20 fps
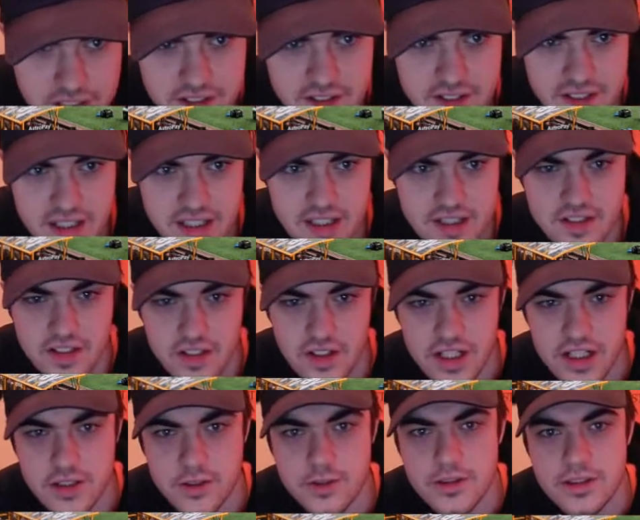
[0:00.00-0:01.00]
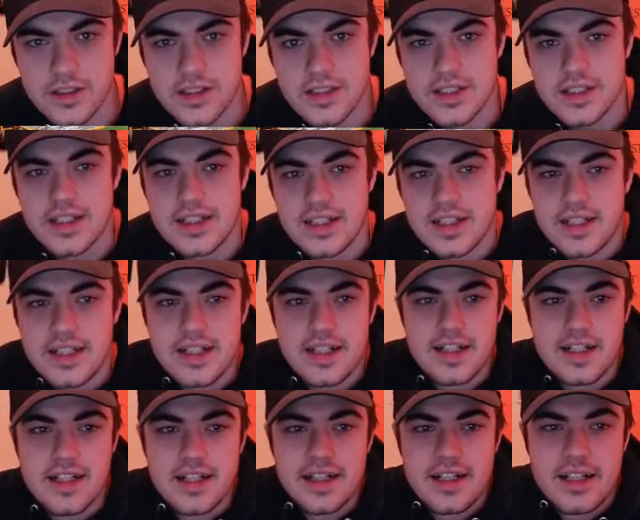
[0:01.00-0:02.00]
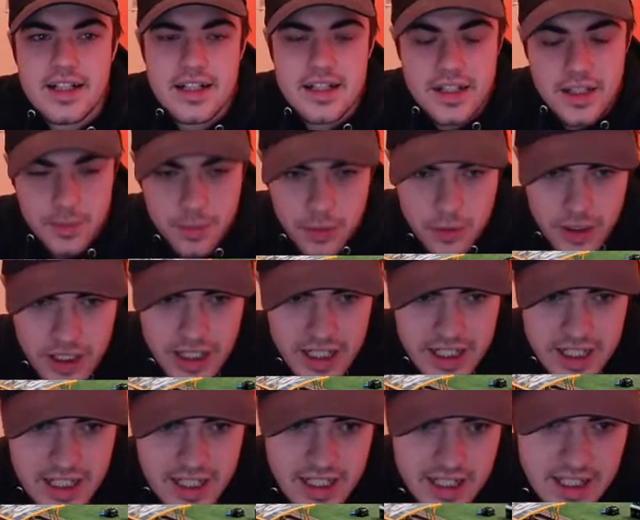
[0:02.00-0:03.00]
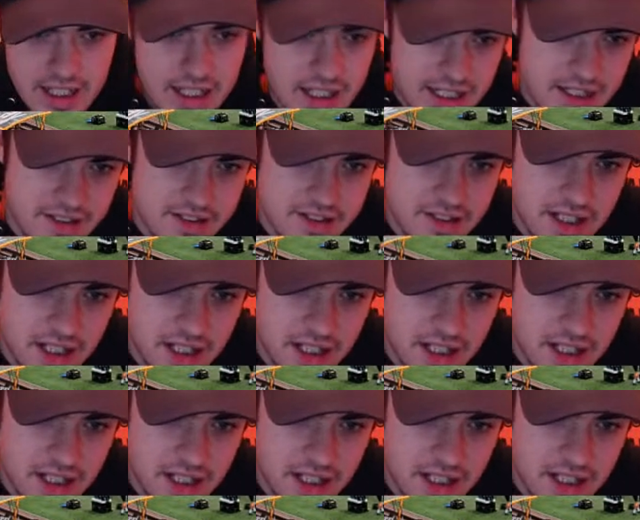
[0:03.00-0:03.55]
can see in the title, KABORÉ is